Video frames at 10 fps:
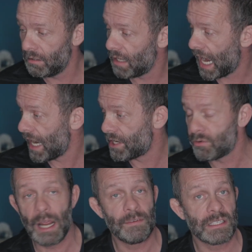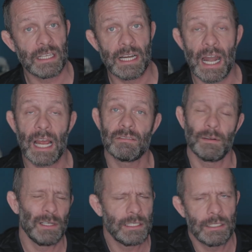Hard drives there, hard
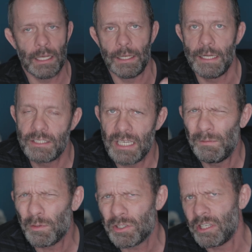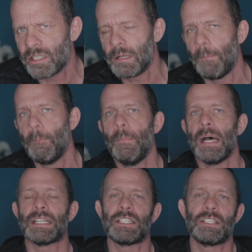drive. It was just a
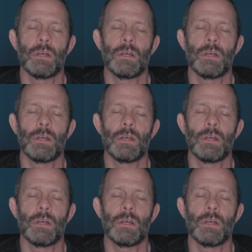mess.